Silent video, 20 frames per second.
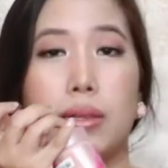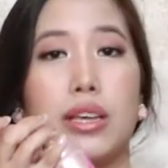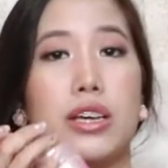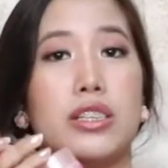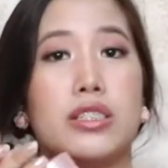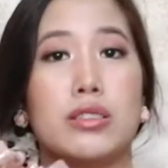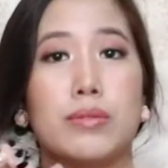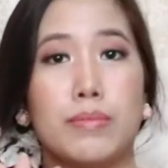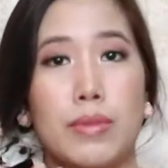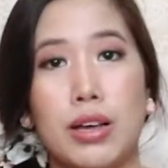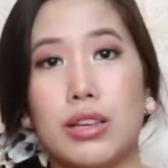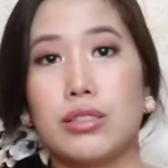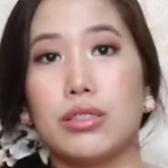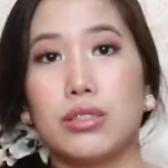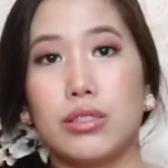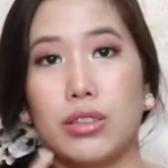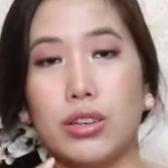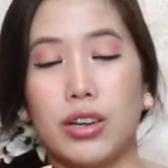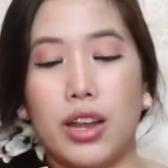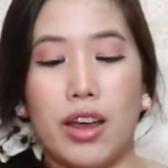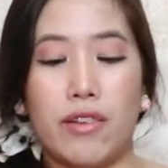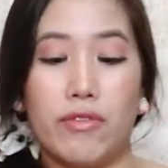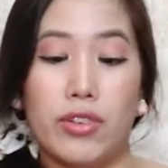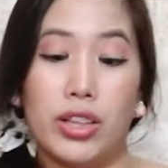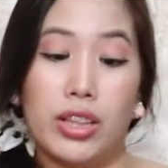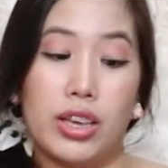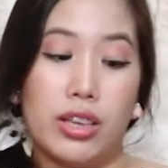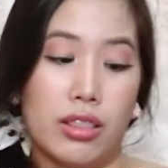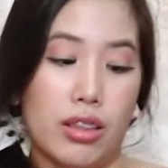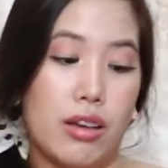It smells good. I
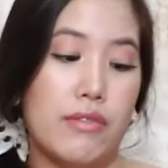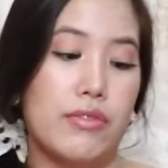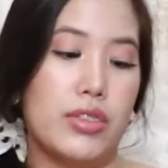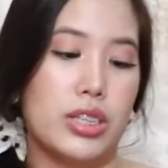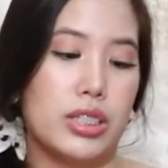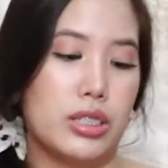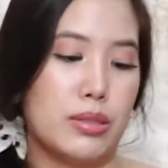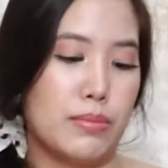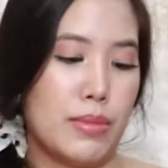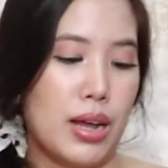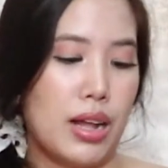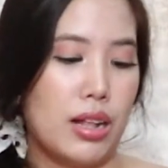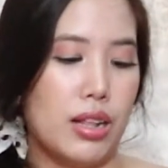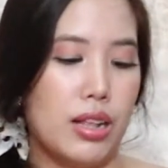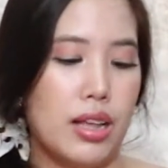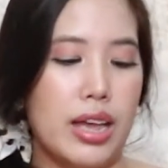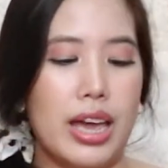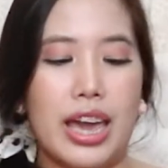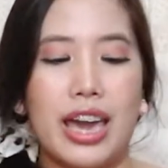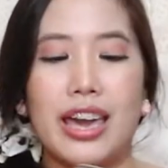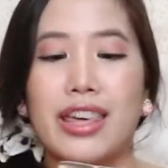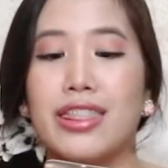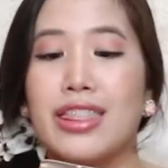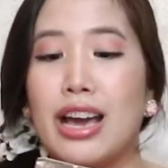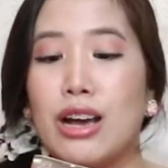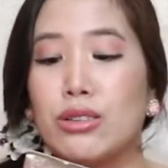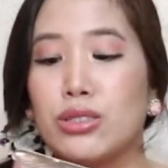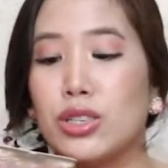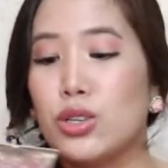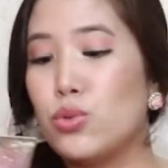really love the smell.
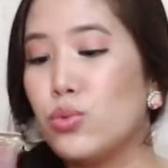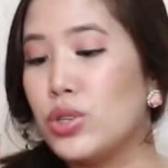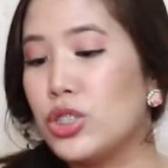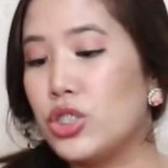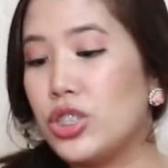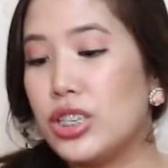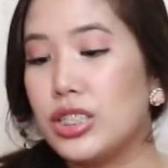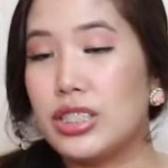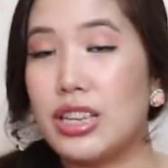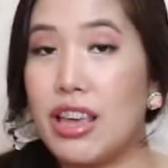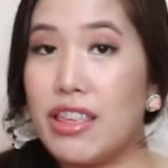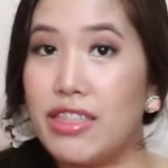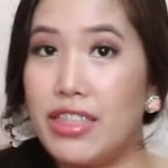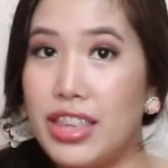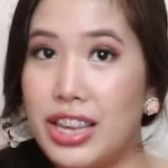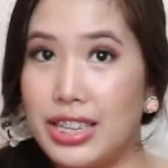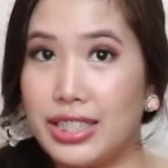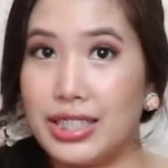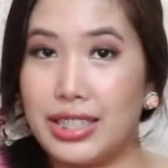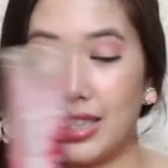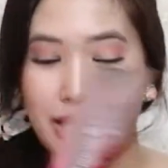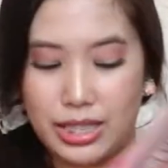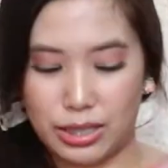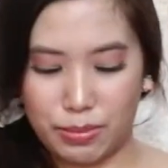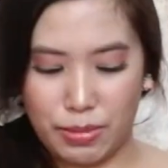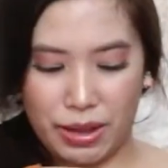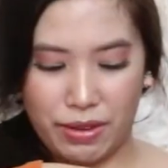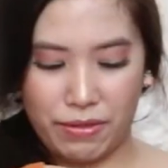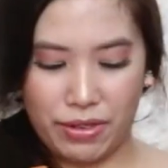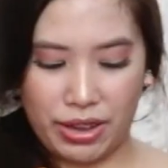8,000 Wishes. This is
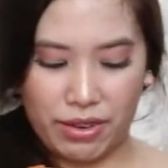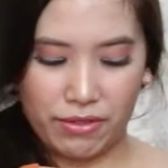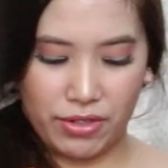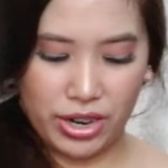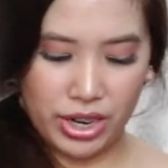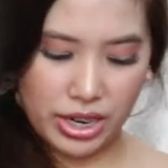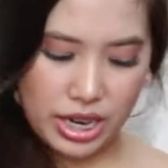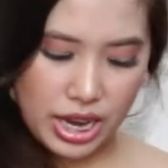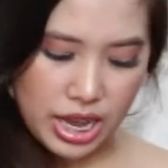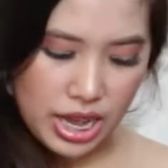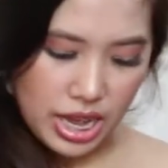my favorite.